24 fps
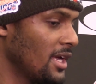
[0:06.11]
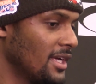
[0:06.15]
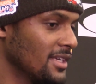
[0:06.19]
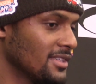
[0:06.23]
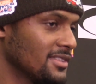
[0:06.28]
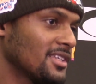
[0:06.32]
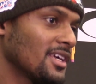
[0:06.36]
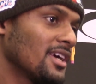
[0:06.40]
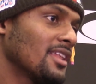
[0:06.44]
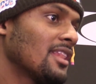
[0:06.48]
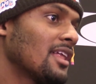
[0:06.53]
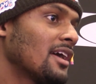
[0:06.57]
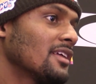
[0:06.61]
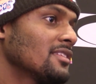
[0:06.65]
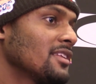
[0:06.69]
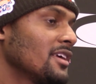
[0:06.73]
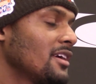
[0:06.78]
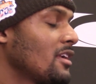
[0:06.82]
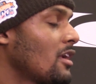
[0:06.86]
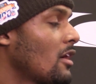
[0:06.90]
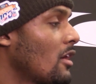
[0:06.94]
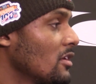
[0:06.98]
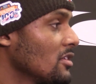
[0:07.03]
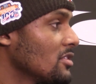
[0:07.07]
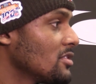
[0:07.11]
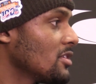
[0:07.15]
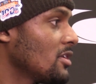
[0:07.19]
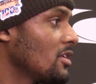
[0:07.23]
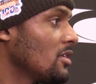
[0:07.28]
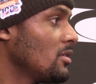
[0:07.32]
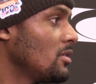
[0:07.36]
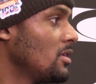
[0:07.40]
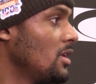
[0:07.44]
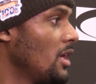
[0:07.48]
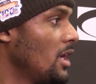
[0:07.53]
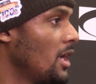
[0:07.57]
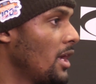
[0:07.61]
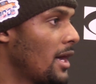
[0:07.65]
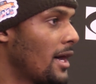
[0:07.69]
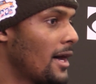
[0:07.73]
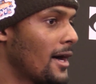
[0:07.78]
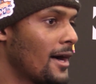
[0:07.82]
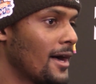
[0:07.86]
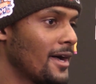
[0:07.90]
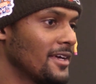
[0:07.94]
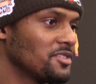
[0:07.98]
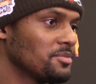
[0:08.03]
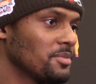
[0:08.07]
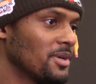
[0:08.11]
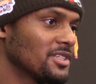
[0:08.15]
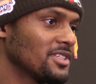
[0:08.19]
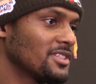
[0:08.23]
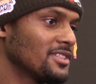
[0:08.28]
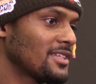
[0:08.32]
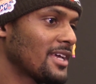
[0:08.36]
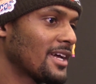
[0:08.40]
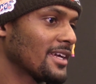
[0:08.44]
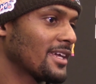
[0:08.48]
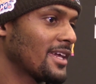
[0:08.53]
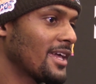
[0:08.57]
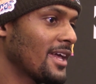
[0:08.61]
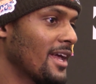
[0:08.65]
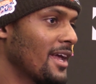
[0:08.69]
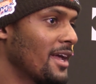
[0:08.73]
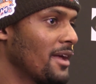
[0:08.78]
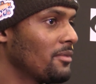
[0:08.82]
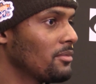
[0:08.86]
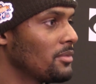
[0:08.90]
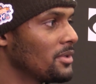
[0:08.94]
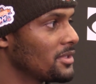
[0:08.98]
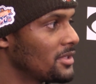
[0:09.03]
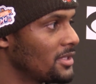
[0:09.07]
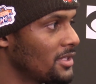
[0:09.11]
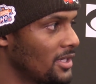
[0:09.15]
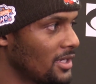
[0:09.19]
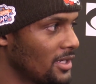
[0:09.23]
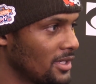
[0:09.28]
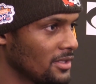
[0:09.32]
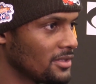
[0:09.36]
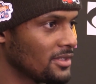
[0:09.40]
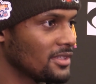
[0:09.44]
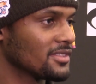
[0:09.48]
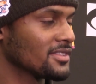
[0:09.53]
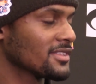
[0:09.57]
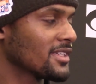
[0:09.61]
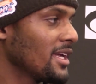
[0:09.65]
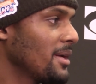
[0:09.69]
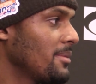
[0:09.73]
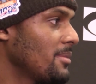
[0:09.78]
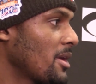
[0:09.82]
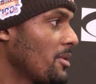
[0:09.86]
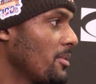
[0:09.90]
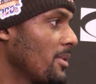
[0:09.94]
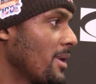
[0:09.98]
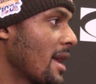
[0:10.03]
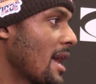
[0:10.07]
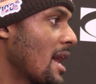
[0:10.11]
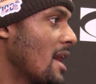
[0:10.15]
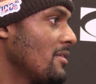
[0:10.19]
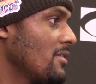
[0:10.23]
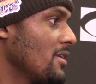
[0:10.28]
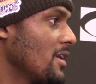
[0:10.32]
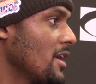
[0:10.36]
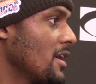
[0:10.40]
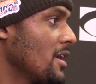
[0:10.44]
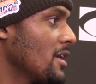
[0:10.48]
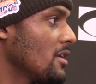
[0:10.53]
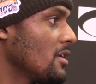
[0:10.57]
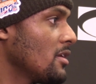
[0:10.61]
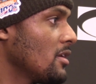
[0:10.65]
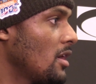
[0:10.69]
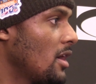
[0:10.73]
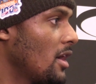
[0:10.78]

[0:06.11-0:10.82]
staying locked in also as much as I can with the scheme that we have here